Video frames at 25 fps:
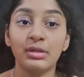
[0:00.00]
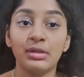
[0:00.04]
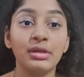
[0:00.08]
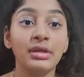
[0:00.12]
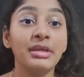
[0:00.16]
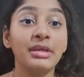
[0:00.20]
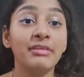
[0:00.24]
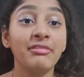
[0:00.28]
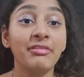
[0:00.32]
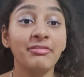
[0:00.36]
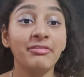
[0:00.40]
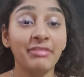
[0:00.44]

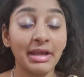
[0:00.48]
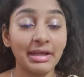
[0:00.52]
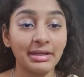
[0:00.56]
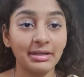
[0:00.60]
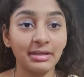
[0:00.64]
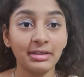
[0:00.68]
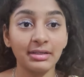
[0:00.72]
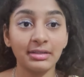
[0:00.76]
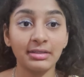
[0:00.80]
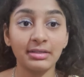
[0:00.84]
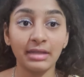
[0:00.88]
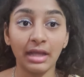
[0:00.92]
To give a
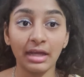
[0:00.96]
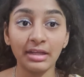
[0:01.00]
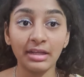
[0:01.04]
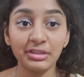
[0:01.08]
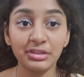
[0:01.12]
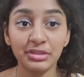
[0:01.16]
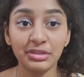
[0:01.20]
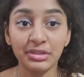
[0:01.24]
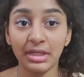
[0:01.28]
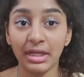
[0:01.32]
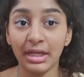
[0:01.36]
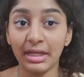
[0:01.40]
final
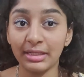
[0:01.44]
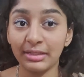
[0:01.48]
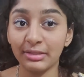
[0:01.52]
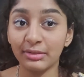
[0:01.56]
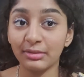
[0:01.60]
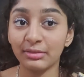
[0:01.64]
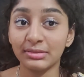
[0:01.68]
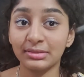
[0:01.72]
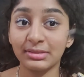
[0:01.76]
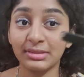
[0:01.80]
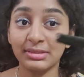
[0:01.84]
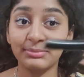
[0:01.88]
touch, I'll
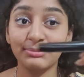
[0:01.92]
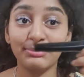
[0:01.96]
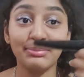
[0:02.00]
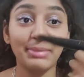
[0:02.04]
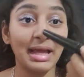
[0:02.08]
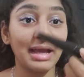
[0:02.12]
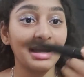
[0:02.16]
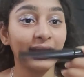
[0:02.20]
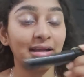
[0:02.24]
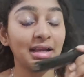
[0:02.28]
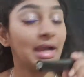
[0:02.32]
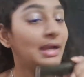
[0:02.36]
use this
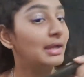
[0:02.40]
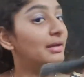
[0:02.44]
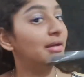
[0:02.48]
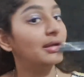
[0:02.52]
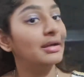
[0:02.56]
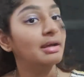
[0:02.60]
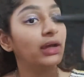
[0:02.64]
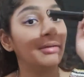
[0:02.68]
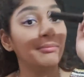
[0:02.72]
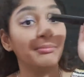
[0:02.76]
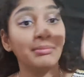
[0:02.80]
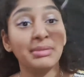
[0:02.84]
black
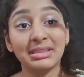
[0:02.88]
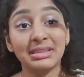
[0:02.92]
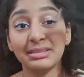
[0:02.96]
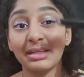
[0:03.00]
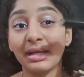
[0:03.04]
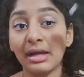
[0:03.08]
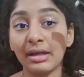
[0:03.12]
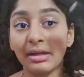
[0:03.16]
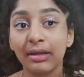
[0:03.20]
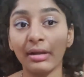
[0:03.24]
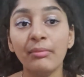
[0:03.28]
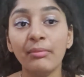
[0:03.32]

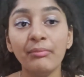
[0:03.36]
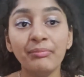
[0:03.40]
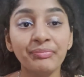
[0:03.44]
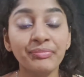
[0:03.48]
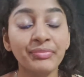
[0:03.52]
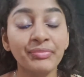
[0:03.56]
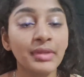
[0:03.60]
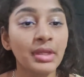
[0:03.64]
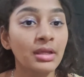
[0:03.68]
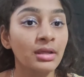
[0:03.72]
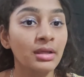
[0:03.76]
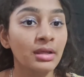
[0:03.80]
mascara.
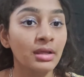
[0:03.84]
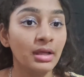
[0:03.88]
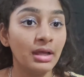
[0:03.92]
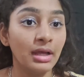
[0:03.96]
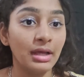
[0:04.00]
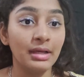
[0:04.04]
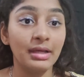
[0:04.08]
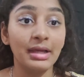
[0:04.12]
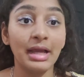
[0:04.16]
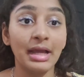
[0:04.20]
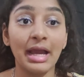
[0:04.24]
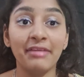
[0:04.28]

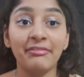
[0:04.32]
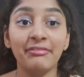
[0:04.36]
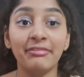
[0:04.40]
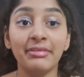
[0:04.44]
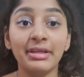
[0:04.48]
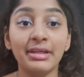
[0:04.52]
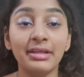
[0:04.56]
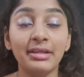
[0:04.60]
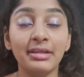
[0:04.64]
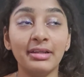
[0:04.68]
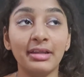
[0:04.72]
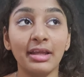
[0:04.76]
I
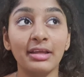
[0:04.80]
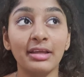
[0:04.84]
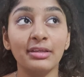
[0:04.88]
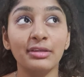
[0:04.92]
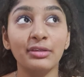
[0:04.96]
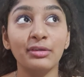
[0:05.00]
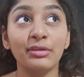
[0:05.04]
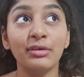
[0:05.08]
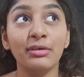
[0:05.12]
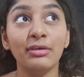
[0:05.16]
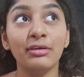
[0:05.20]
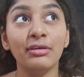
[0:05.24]

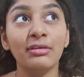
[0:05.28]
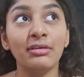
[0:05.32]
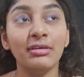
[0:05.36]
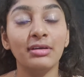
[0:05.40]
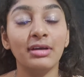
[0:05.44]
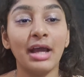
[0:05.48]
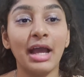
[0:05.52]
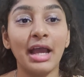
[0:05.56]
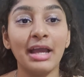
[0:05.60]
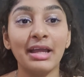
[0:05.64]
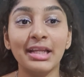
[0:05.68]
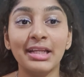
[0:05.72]

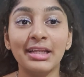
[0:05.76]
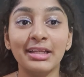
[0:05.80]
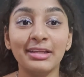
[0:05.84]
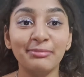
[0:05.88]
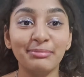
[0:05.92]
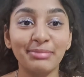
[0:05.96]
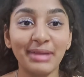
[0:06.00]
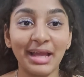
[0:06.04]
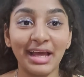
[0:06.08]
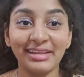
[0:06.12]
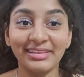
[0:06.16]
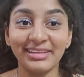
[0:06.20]

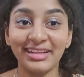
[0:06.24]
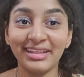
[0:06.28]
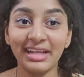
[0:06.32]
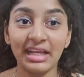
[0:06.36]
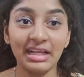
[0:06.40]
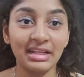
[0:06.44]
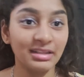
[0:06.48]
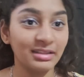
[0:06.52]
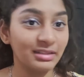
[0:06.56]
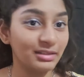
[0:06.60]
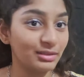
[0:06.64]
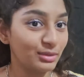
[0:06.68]
didn't plan that
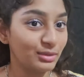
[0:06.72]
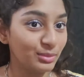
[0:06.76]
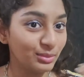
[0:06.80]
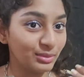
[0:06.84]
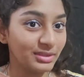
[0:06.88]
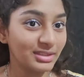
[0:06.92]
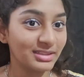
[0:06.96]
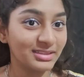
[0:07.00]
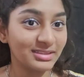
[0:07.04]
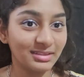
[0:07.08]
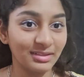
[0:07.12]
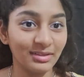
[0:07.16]
I'll
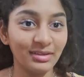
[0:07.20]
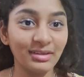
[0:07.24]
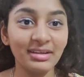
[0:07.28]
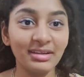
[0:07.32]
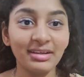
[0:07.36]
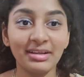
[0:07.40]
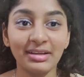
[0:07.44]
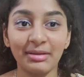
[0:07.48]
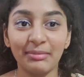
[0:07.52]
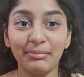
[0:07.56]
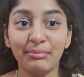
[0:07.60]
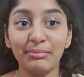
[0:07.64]
do this
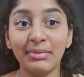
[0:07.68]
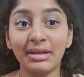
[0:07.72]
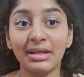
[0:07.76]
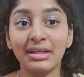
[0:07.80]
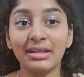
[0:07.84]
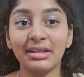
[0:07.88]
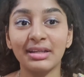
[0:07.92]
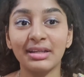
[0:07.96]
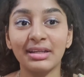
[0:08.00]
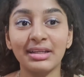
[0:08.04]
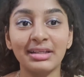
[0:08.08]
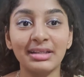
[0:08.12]
look,
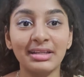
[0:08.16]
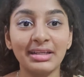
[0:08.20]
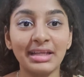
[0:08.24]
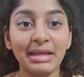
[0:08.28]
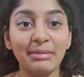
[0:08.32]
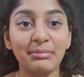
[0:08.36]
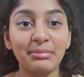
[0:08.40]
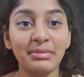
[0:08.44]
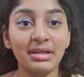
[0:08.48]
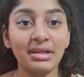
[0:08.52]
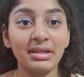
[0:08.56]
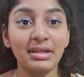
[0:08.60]
but it
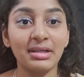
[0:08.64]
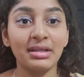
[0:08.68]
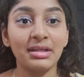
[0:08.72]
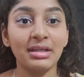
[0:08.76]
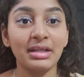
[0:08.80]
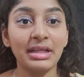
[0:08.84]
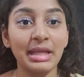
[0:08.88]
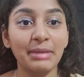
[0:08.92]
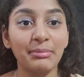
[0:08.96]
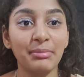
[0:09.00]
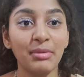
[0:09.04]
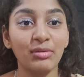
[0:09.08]

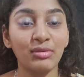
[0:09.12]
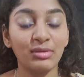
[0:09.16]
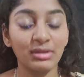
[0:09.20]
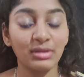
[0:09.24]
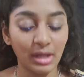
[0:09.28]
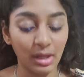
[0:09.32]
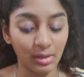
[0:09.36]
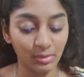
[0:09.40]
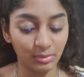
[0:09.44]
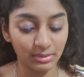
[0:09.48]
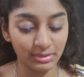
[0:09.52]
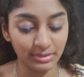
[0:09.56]
came
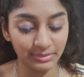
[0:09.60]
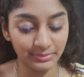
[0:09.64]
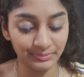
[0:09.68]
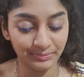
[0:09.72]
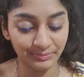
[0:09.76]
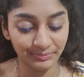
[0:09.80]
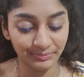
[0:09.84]
out loud.